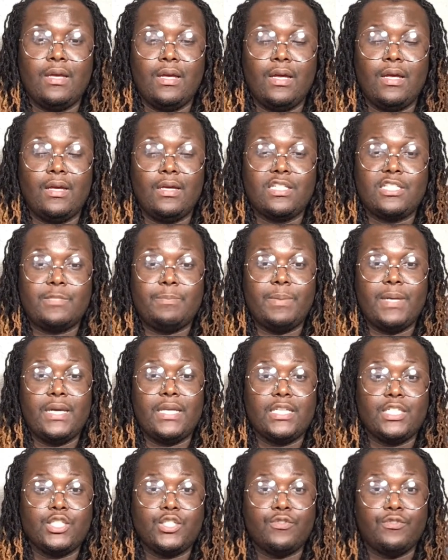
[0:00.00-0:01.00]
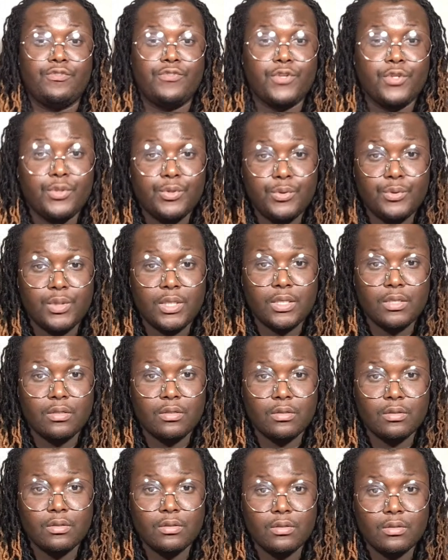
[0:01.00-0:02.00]
Spanish food.
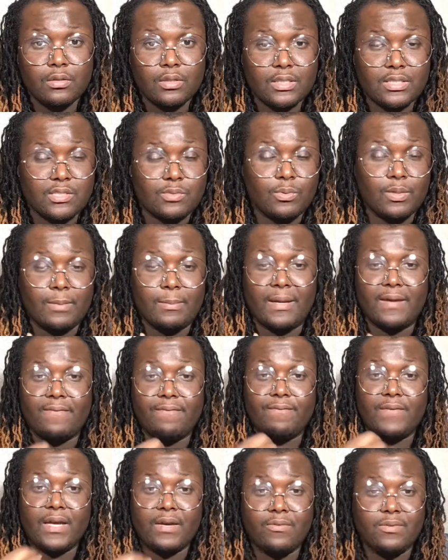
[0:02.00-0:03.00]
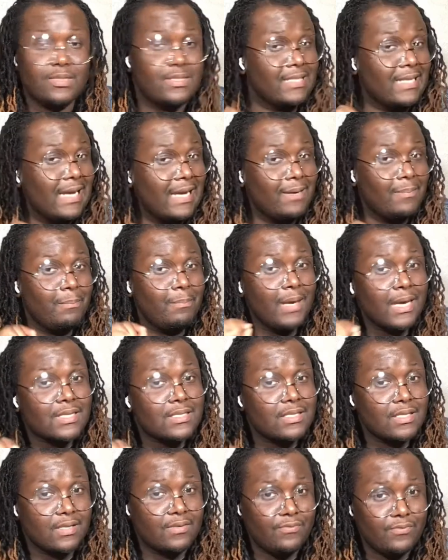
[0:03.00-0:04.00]
It's one of my favorites. Not
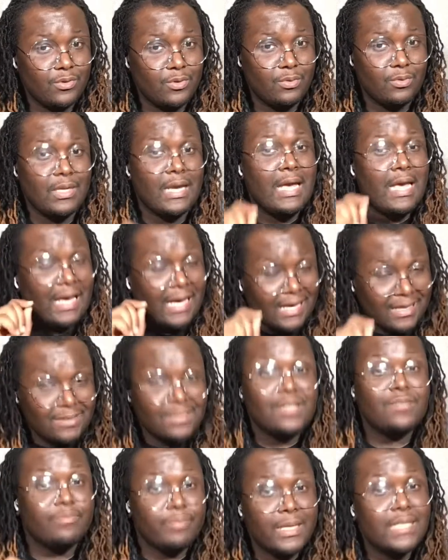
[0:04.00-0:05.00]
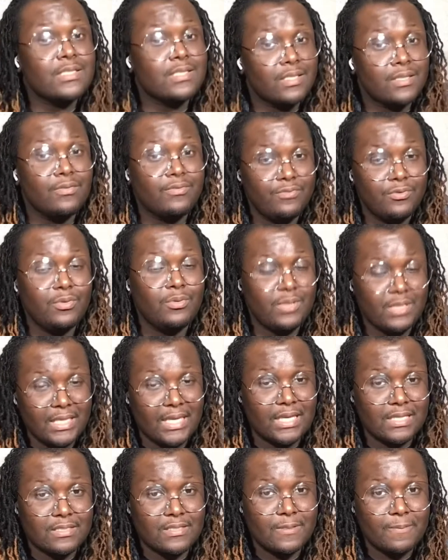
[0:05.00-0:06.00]
Mexican food. I love Mexican food,
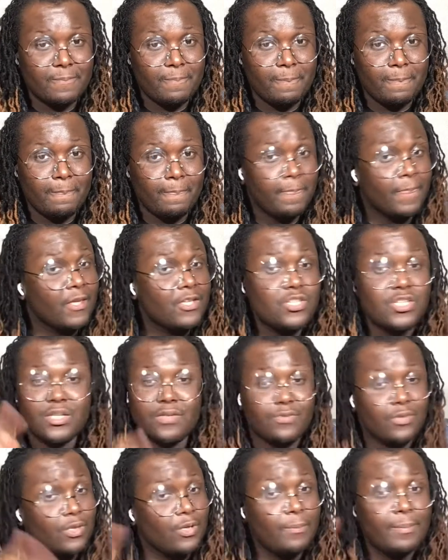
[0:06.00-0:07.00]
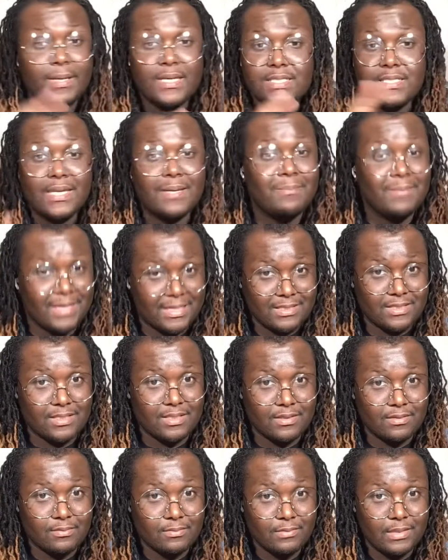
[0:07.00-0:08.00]
yes. Jennifer Lopez ain't Mexican.
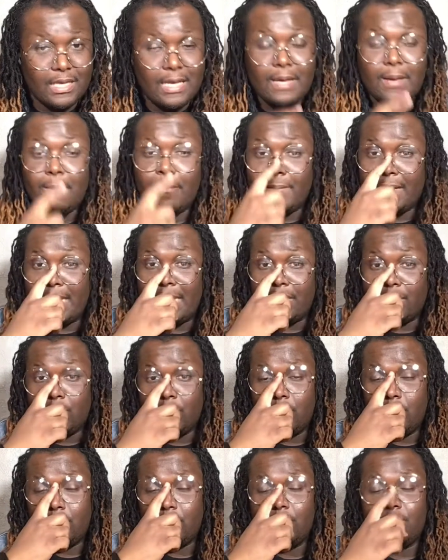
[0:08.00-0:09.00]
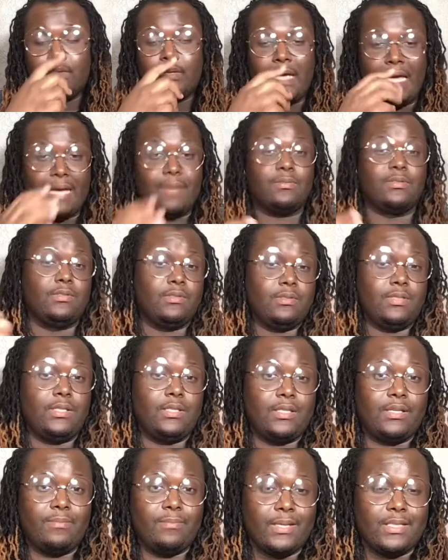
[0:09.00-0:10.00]
But I do absolutely
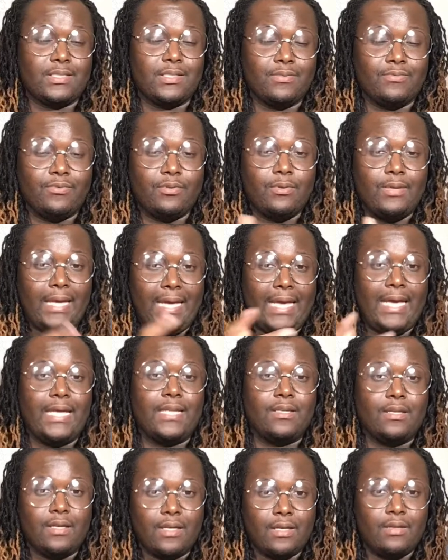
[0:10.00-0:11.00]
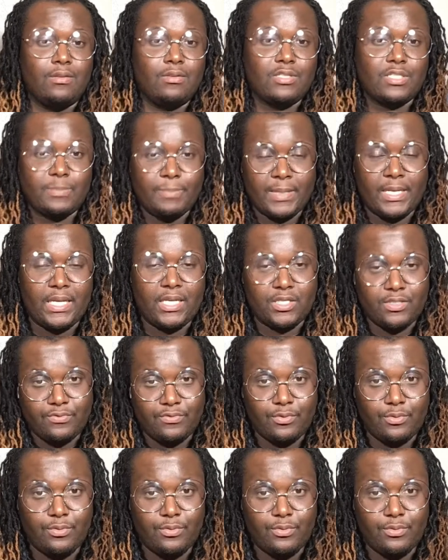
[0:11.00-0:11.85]
love Mexican food and other Spanish food.